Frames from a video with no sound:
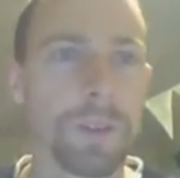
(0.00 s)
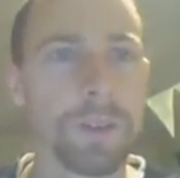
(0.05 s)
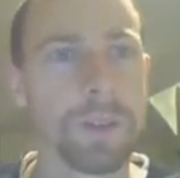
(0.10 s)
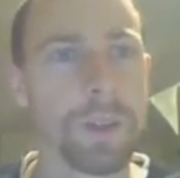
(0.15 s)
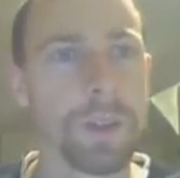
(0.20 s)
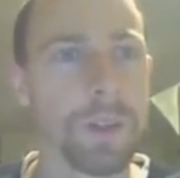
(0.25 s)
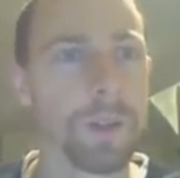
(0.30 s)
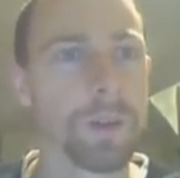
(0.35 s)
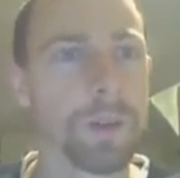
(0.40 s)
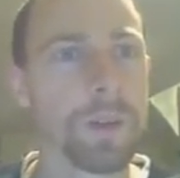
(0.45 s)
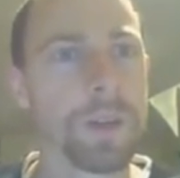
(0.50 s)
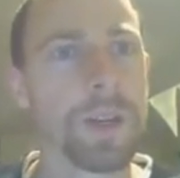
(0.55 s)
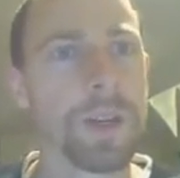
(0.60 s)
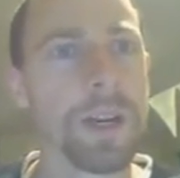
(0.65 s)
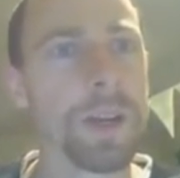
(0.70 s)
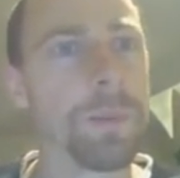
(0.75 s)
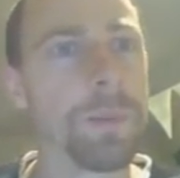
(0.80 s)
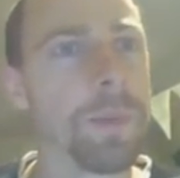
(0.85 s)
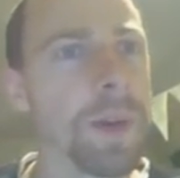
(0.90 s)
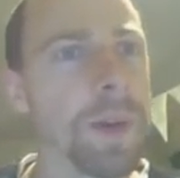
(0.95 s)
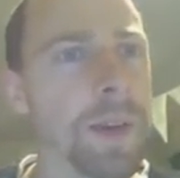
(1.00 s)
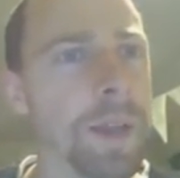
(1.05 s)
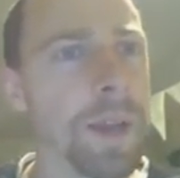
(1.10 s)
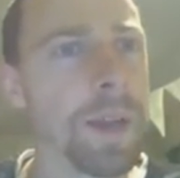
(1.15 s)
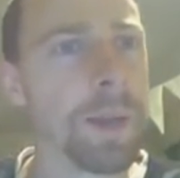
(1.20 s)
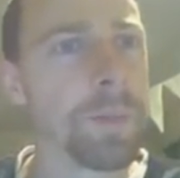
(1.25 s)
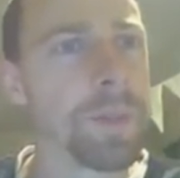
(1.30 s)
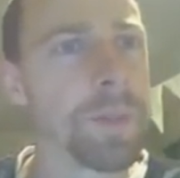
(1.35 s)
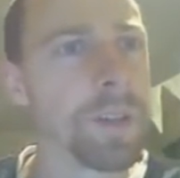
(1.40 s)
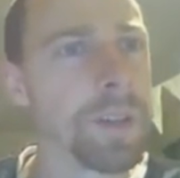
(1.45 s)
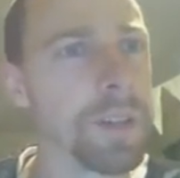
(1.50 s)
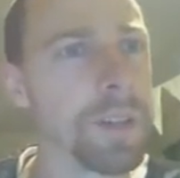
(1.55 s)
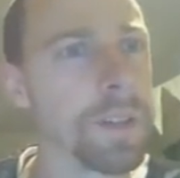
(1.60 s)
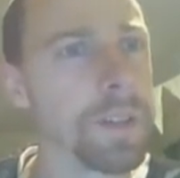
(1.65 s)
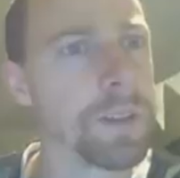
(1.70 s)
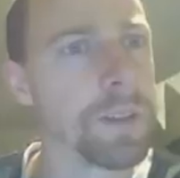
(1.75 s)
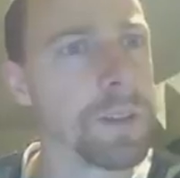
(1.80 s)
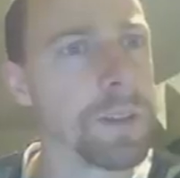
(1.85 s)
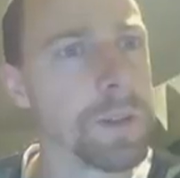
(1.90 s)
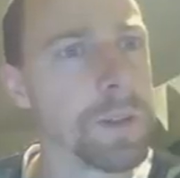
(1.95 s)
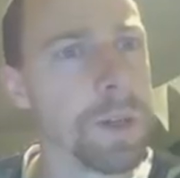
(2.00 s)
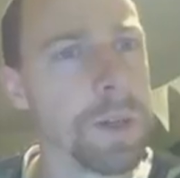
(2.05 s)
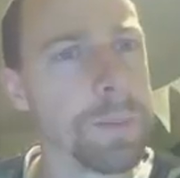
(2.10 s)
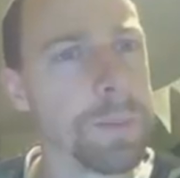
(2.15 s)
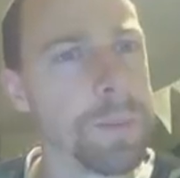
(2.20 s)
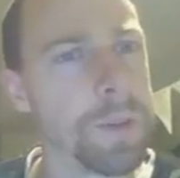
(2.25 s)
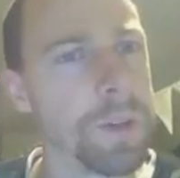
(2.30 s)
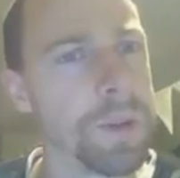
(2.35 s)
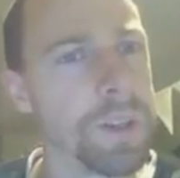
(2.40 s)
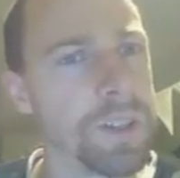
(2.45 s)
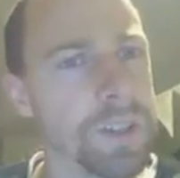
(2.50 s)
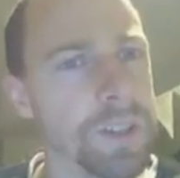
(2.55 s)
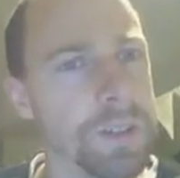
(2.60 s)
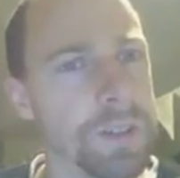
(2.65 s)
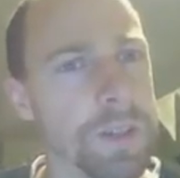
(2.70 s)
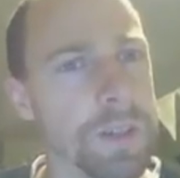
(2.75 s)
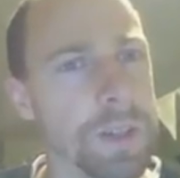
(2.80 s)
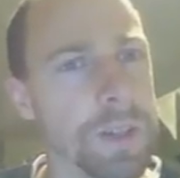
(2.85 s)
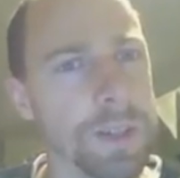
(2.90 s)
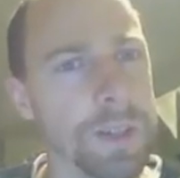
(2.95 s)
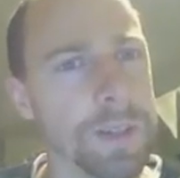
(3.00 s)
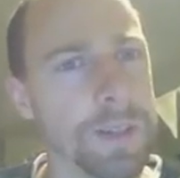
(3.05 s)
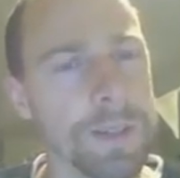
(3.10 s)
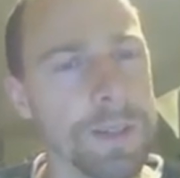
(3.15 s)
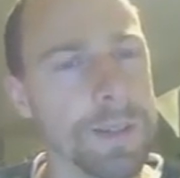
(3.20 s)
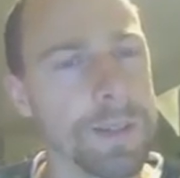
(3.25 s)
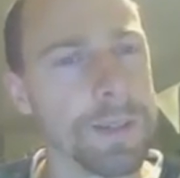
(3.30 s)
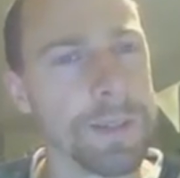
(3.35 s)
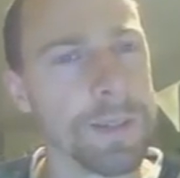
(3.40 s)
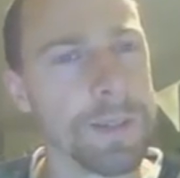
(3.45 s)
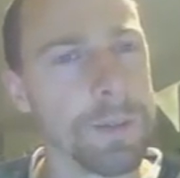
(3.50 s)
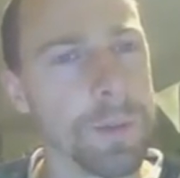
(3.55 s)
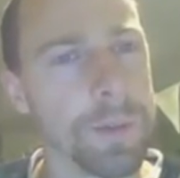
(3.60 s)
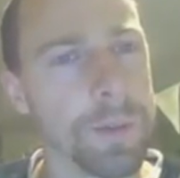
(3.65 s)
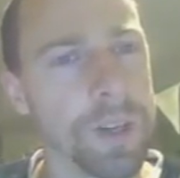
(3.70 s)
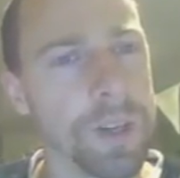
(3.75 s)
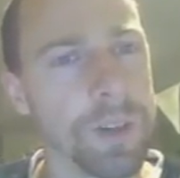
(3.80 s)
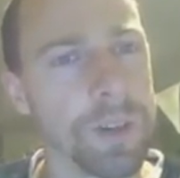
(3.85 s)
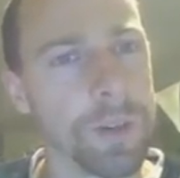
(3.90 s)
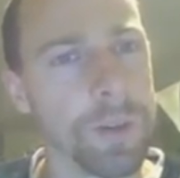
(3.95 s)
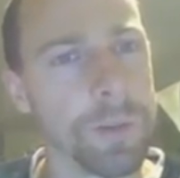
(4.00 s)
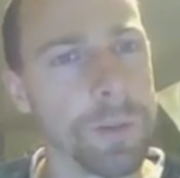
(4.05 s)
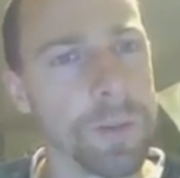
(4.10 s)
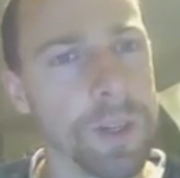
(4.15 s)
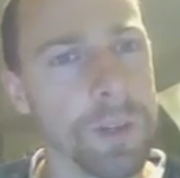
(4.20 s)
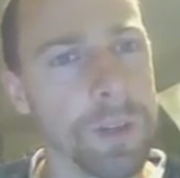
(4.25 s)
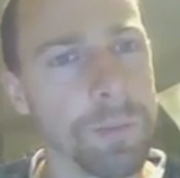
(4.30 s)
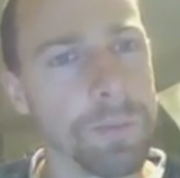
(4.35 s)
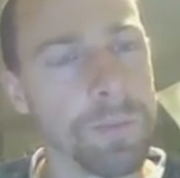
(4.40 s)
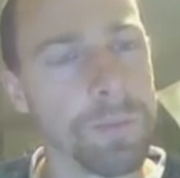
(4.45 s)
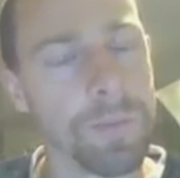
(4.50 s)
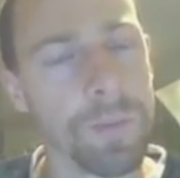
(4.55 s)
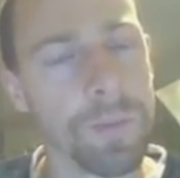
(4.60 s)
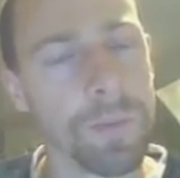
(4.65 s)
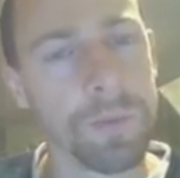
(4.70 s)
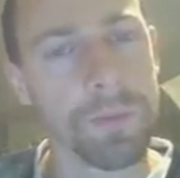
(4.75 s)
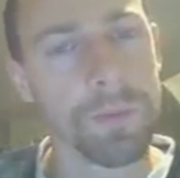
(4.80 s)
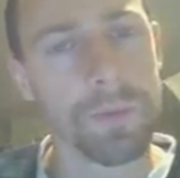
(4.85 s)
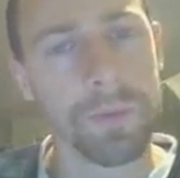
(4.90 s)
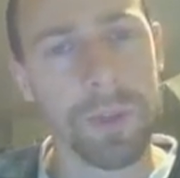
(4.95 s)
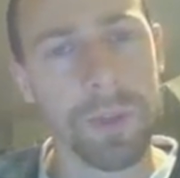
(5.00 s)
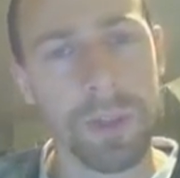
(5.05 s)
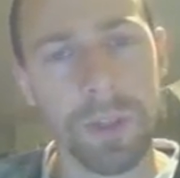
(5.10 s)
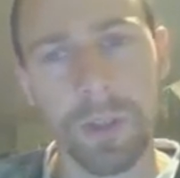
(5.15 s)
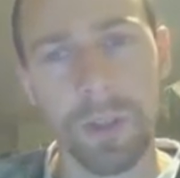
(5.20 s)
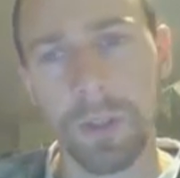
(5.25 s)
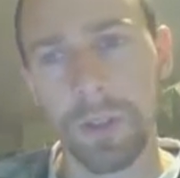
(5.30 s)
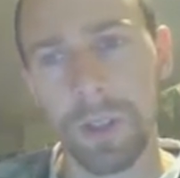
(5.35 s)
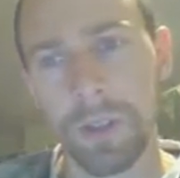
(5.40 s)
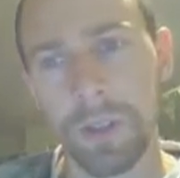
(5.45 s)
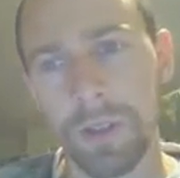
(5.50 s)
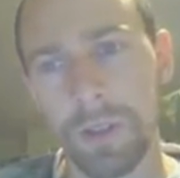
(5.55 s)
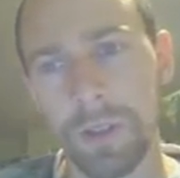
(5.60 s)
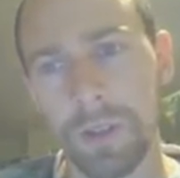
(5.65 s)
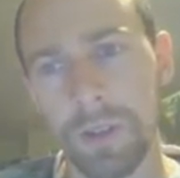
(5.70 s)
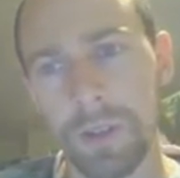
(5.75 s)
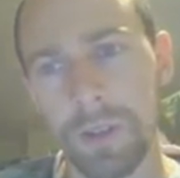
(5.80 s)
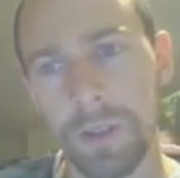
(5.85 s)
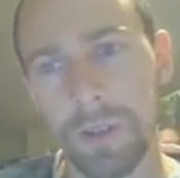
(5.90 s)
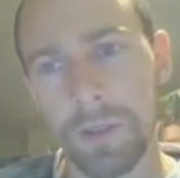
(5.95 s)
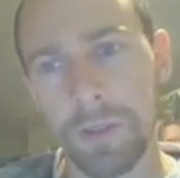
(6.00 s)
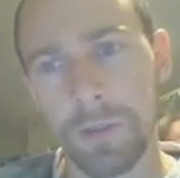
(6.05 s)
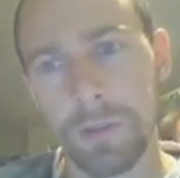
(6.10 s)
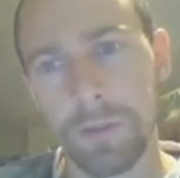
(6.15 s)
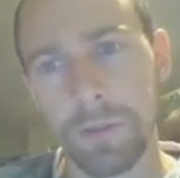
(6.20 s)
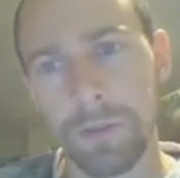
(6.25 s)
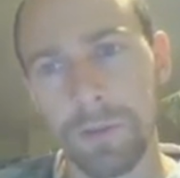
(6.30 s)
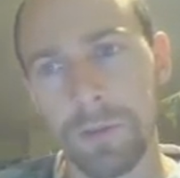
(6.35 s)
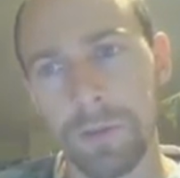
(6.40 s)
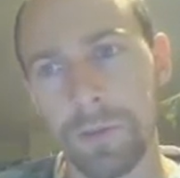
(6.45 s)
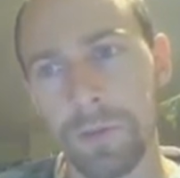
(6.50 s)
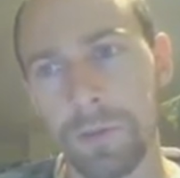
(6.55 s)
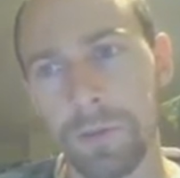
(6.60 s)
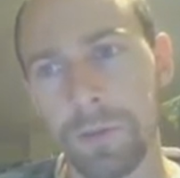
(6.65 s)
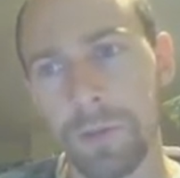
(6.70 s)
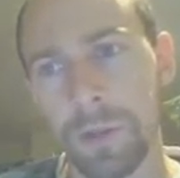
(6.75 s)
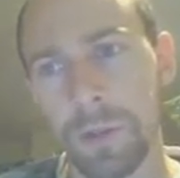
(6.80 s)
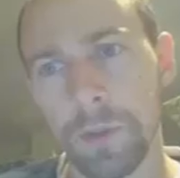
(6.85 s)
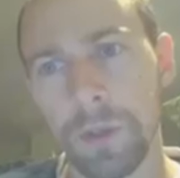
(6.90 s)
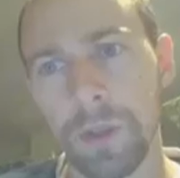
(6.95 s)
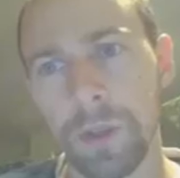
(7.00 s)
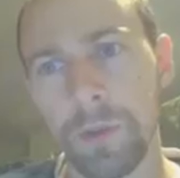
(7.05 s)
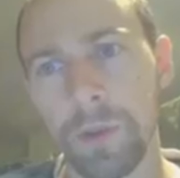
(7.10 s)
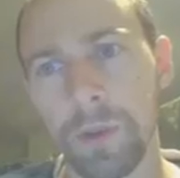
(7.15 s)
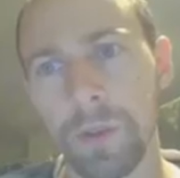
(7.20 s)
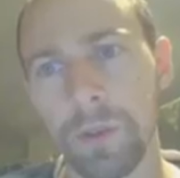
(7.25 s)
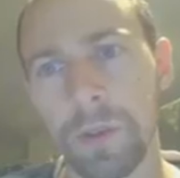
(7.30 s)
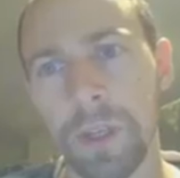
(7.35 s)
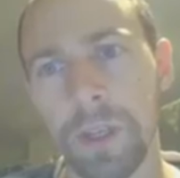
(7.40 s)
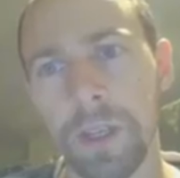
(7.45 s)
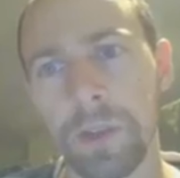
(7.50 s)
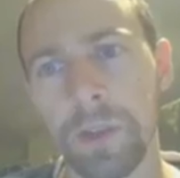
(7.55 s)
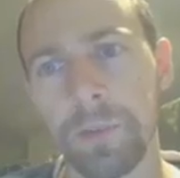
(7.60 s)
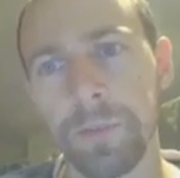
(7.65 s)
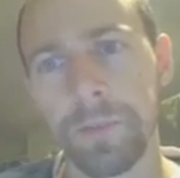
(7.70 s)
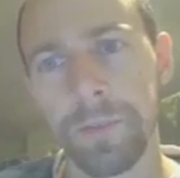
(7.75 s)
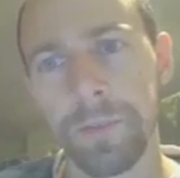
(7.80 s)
you know, um, I, am gonna uh, put in a. Uh, what am I gonna do? I'm gonna threshold it. No, I don't want to do that.